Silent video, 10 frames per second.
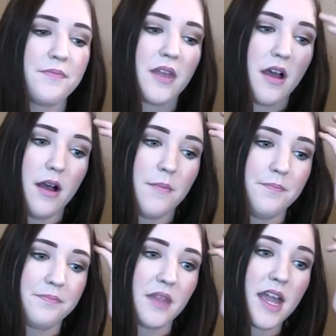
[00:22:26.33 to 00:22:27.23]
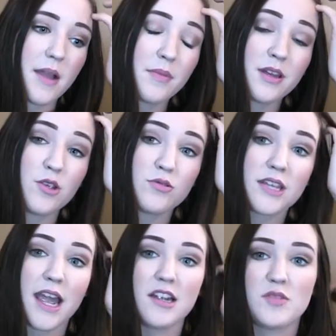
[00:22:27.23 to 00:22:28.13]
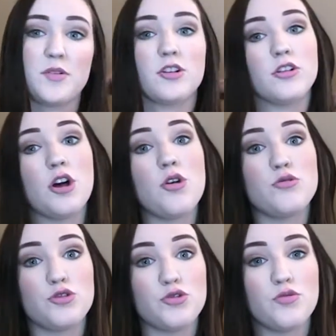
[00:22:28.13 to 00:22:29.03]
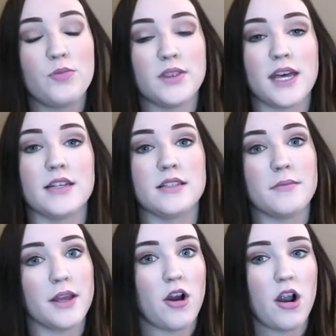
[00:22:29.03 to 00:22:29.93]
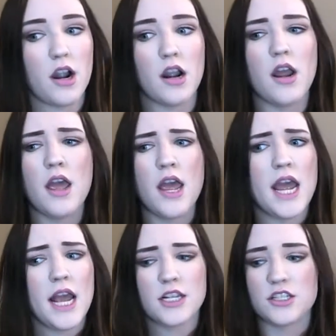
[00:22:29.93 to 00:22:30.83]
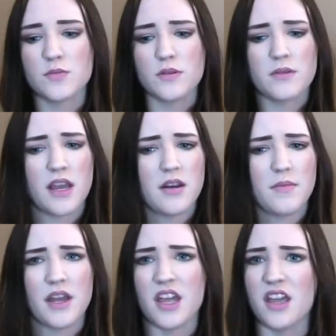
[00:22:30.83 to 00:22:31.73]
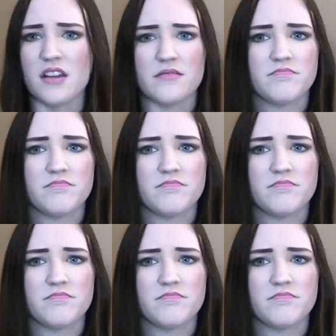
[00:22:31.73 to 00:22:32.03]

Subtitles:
I am going to use Cashmere Glow too, but that is in my car. It's just been kind of my